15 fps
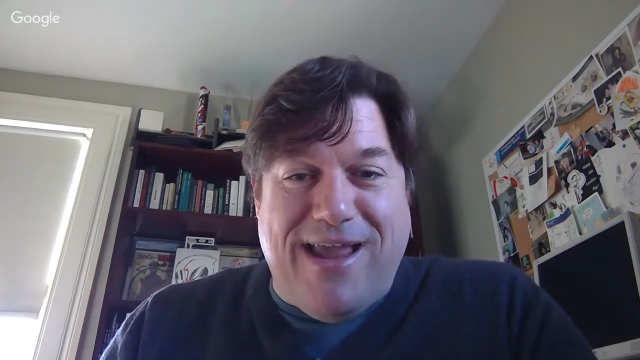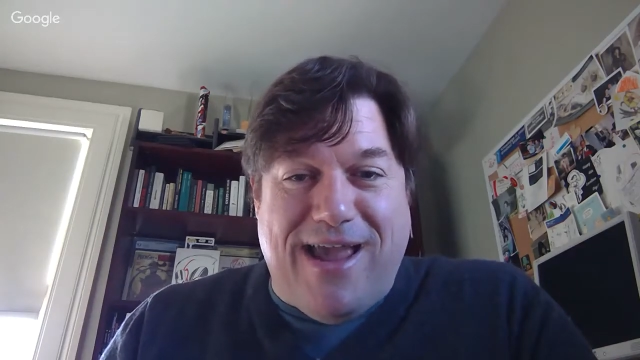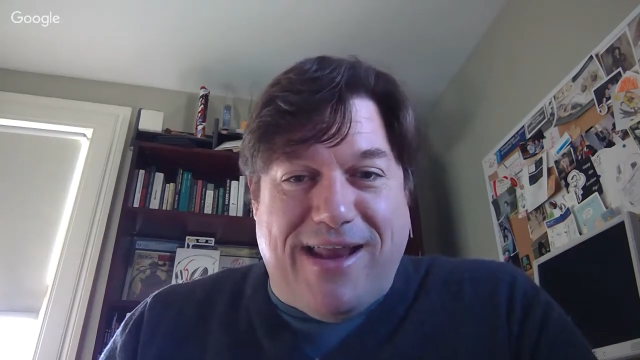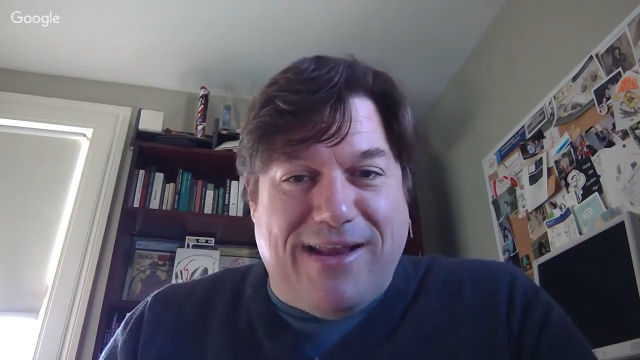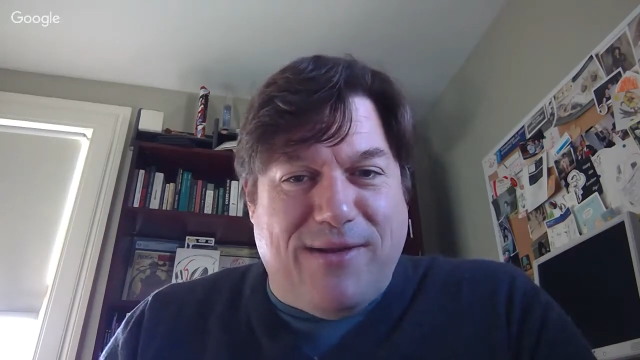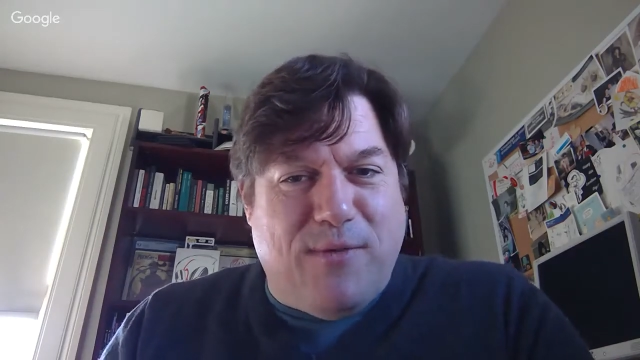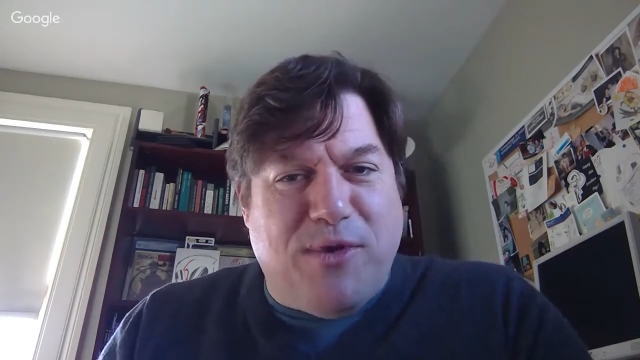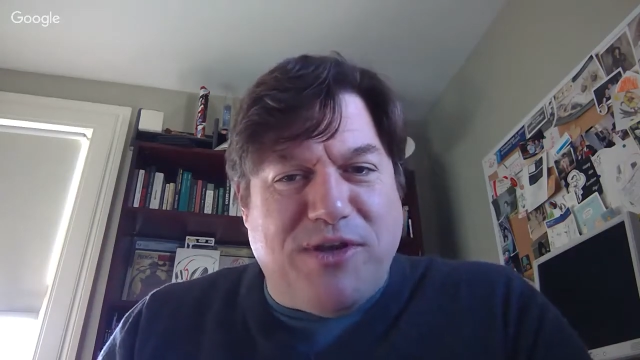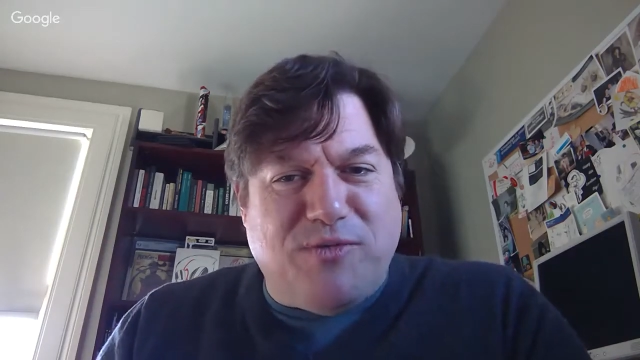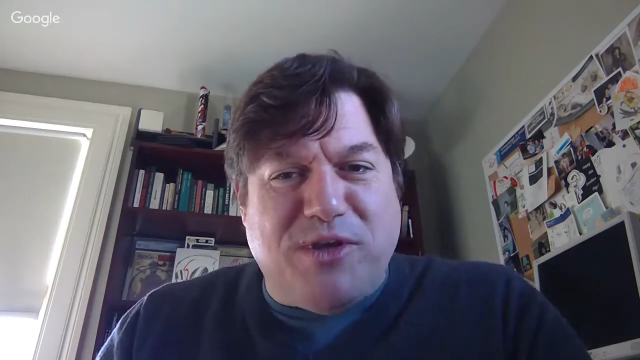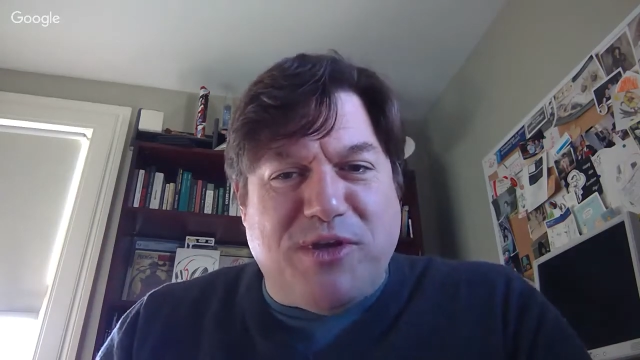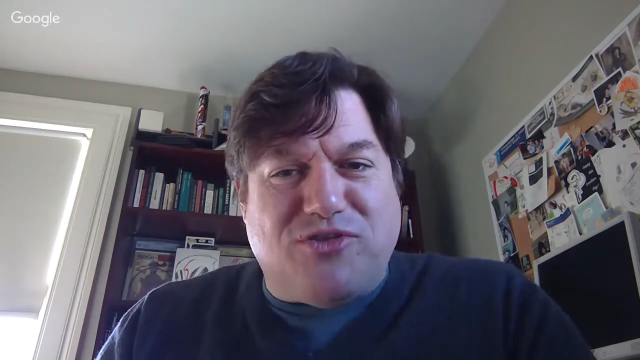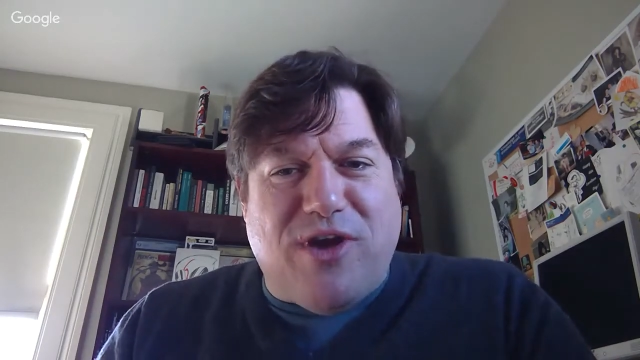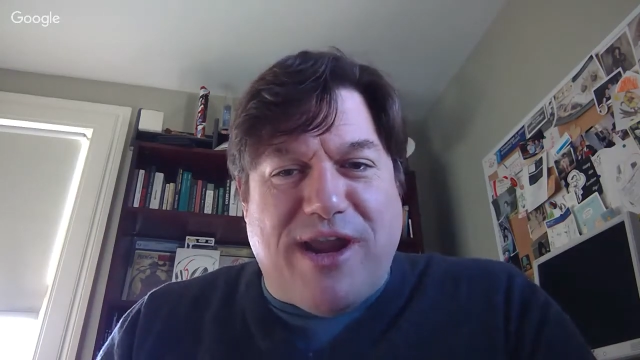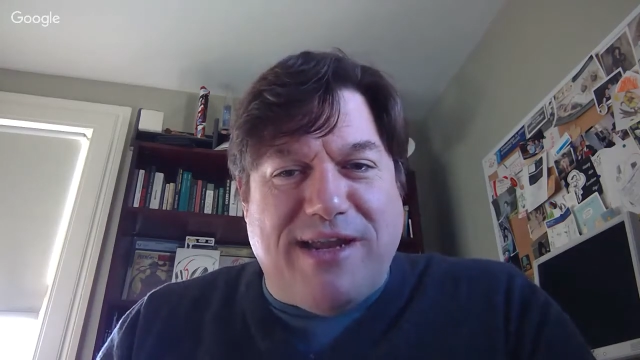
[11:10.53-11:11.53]
And
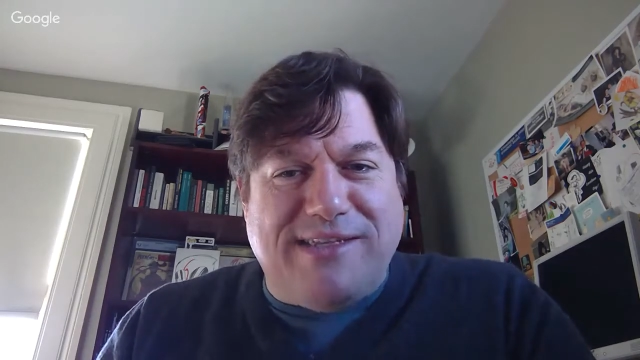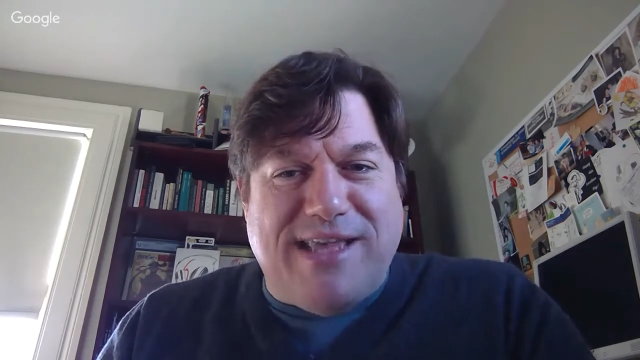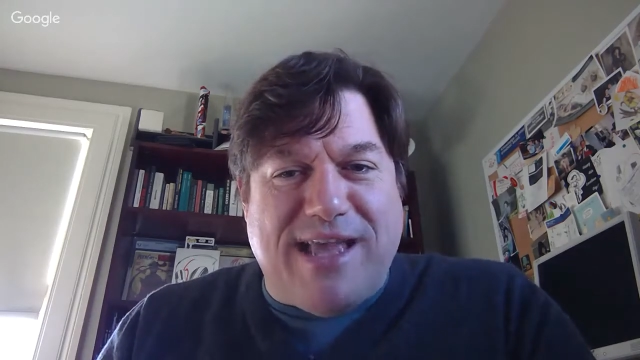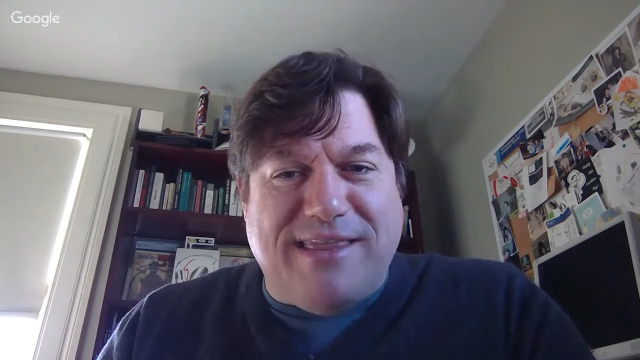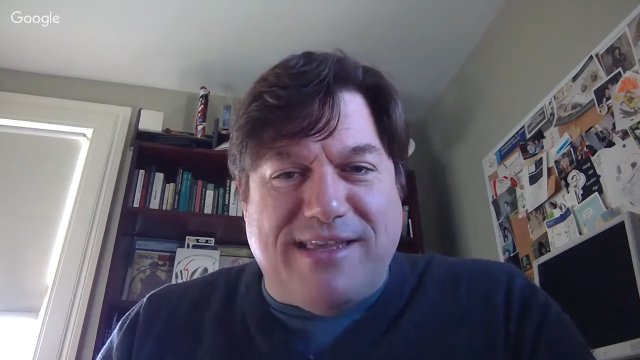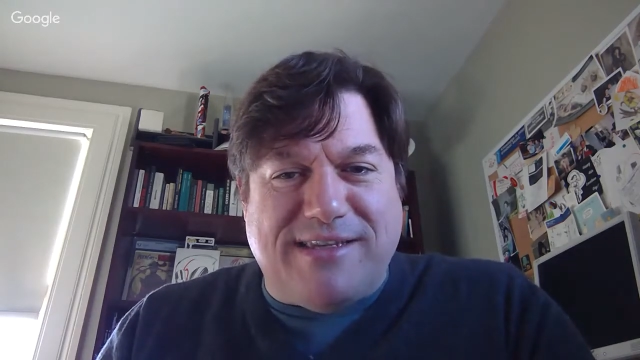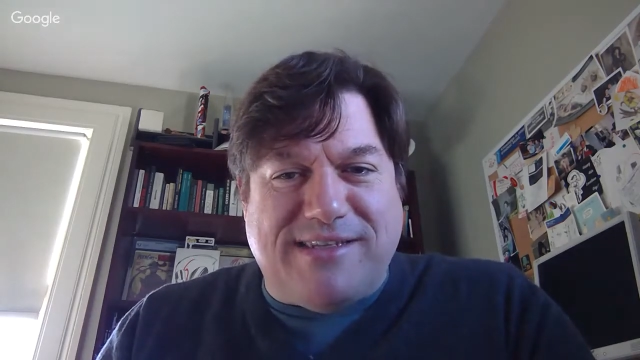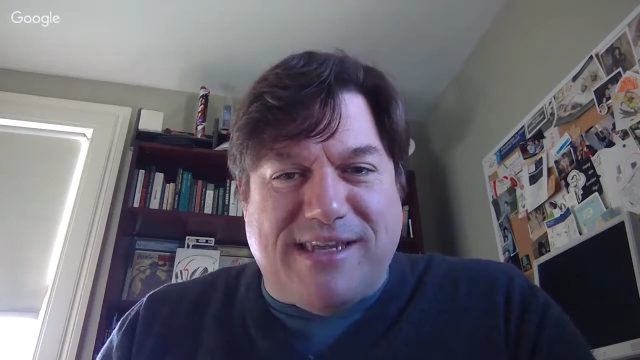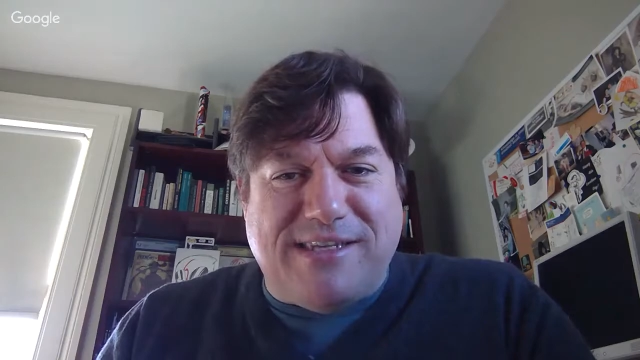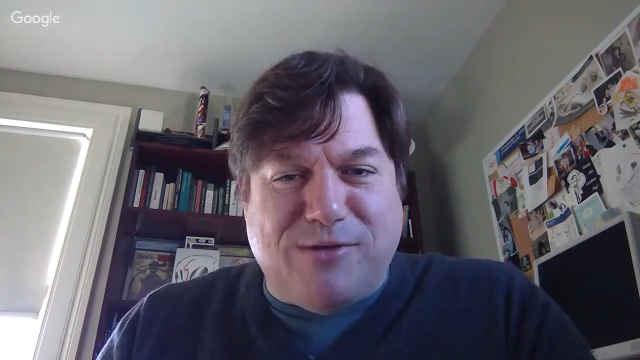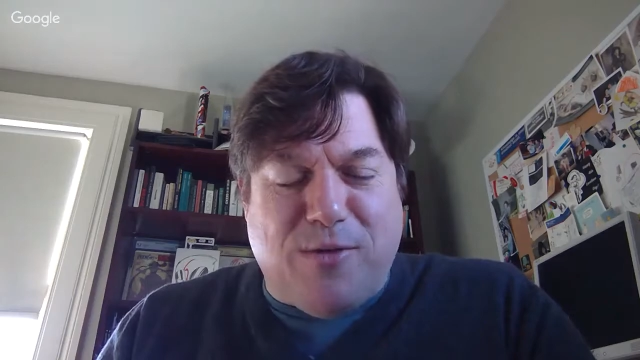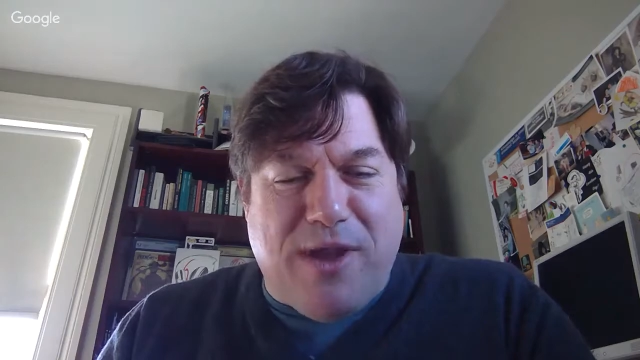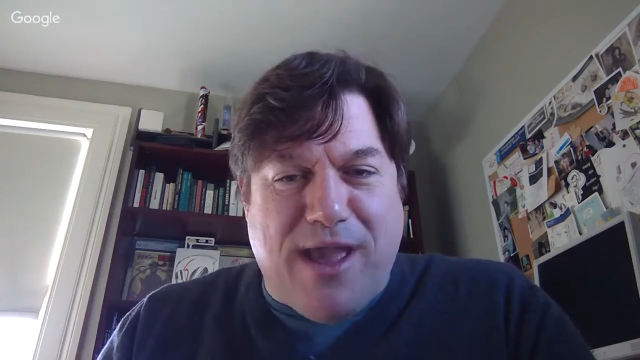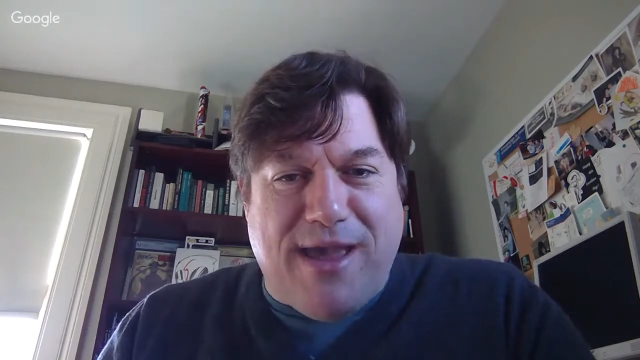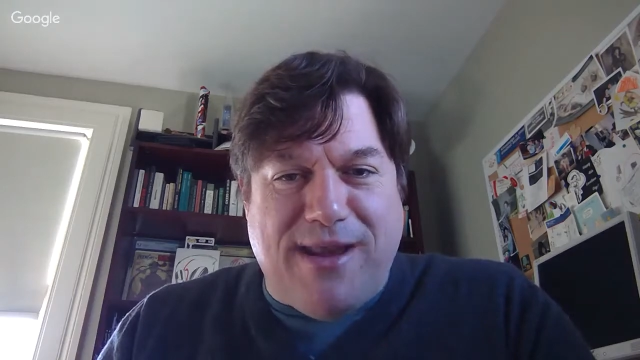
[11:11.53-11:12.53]
which train is that? The
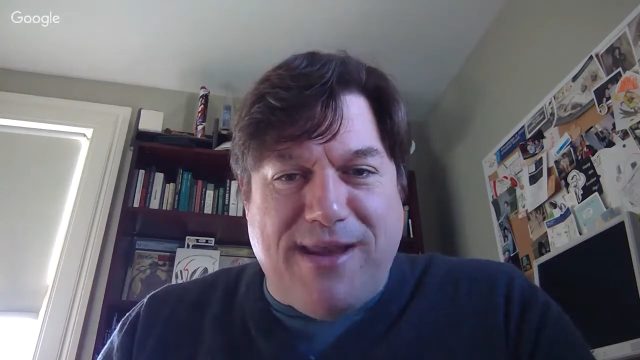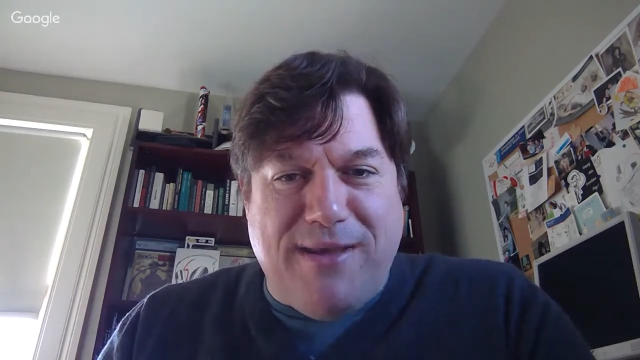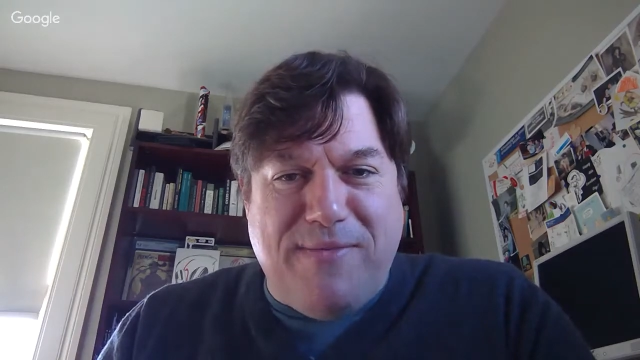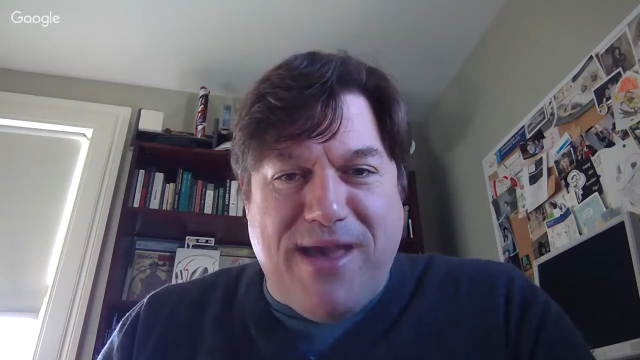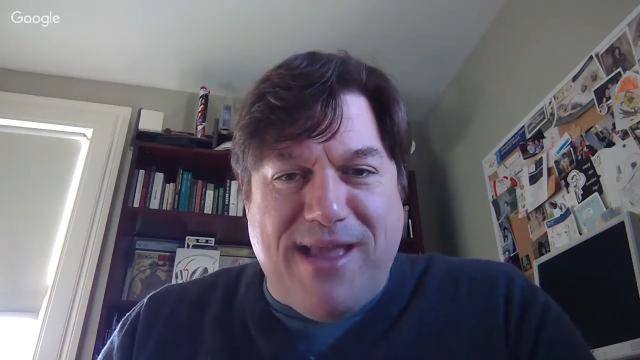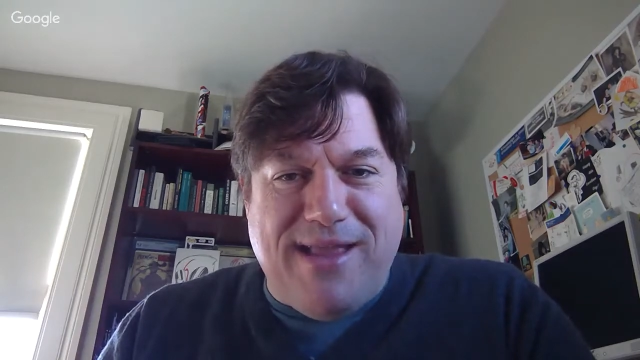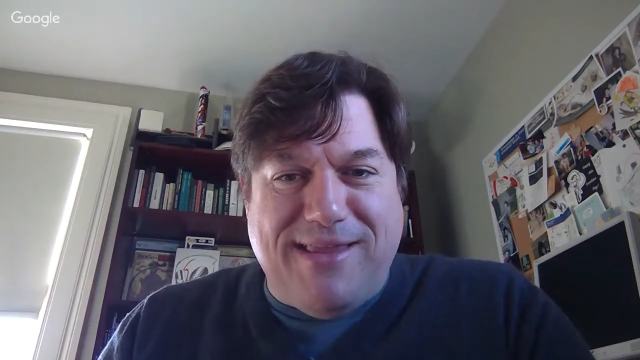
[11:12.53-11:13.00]
Susquehanna, I bet?